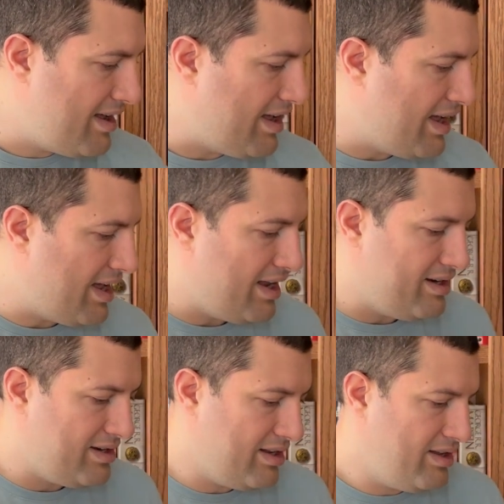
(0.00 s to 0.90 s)

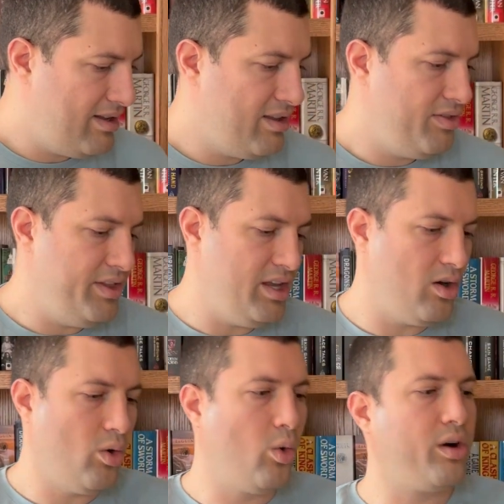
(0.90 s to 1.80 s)
and The
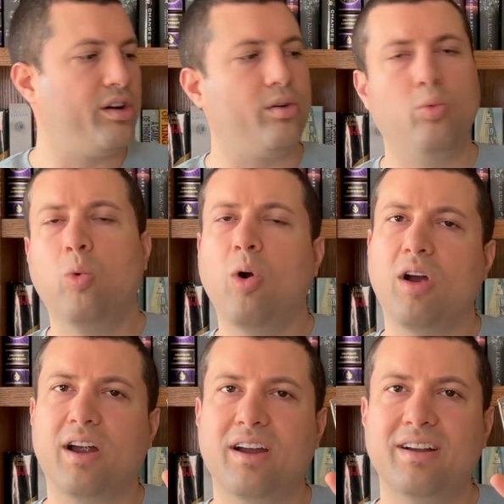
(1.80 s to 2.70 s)
Order
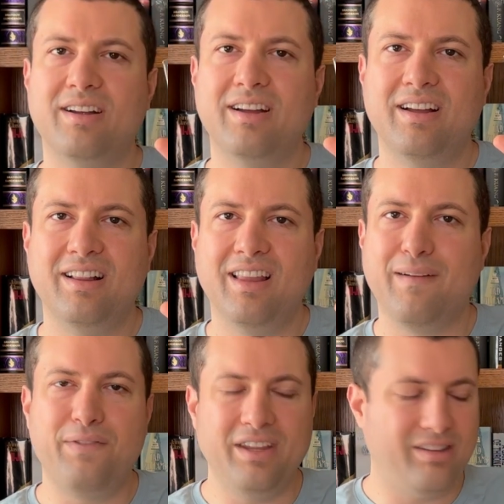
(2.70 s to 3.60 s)
War.
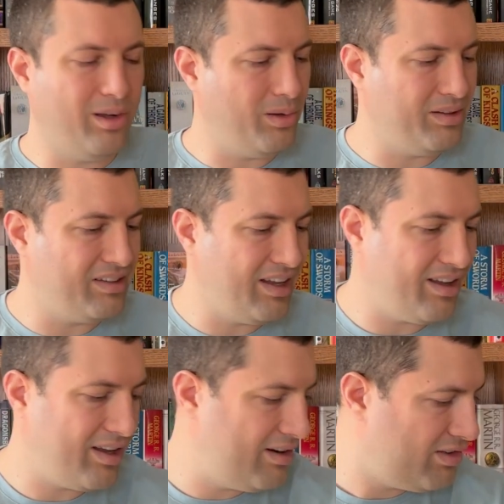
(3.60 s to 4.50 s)
Love these old style
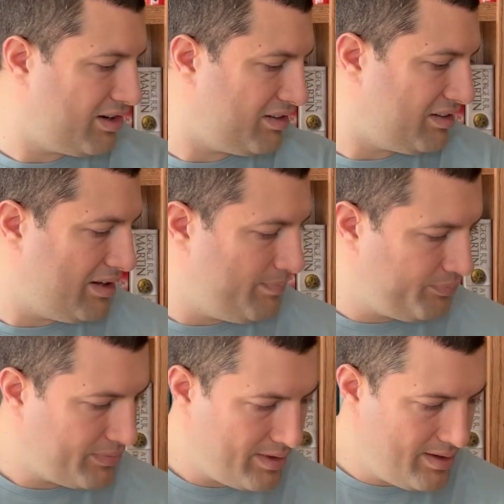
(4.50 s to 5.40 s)
covers.
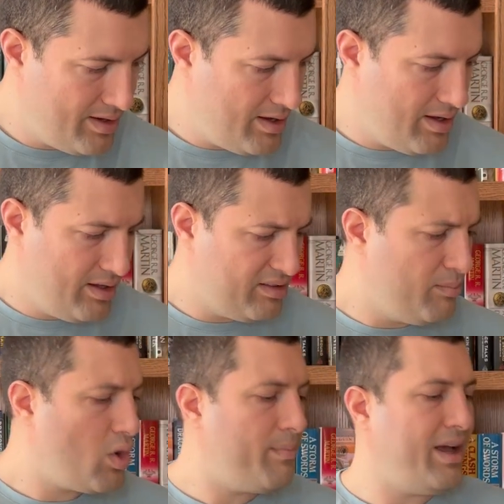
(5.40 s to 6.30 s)
Some
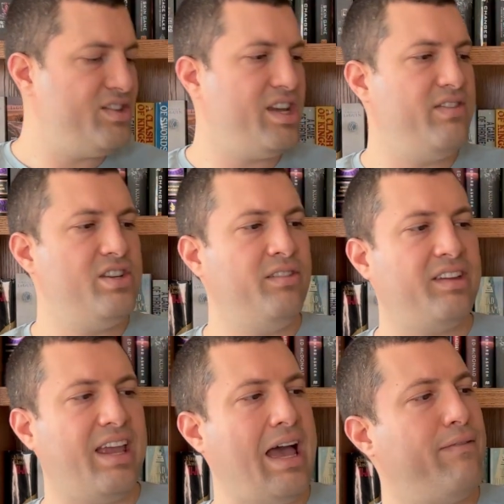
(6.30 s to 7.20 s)
more by J.B. Jones, A
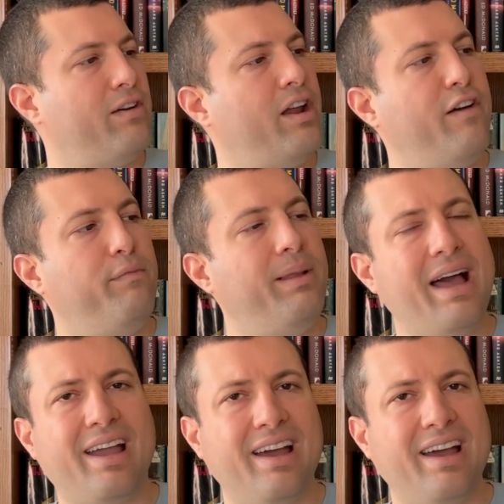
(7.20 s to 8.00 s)
Cavern of Black